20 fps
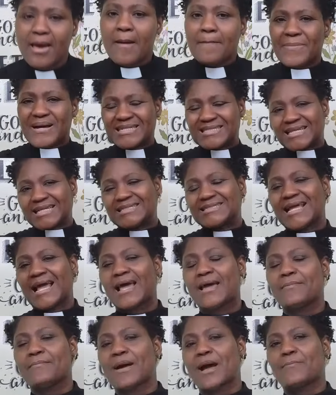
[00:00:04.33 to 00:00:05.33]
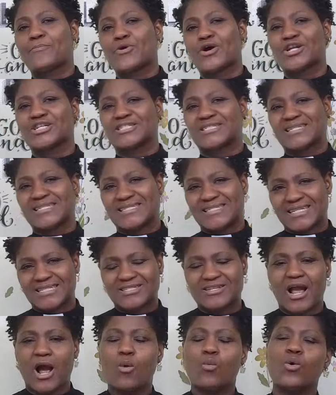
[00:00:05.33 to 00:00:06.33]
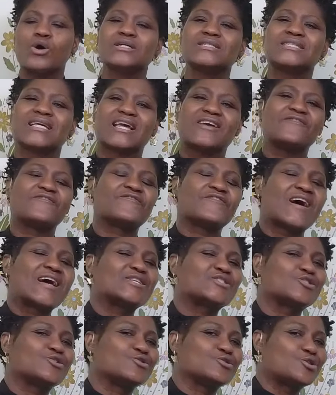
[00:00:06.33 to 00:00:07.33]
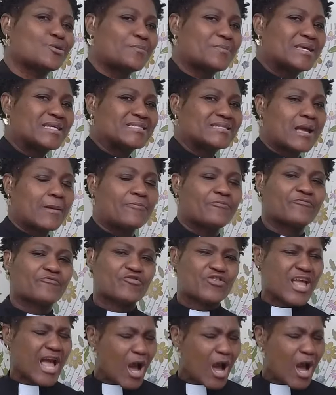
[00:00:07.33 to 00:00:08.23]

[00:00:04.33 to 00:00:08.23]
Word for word: But today, my brothers and sisters, I want to invite you to be debt-free.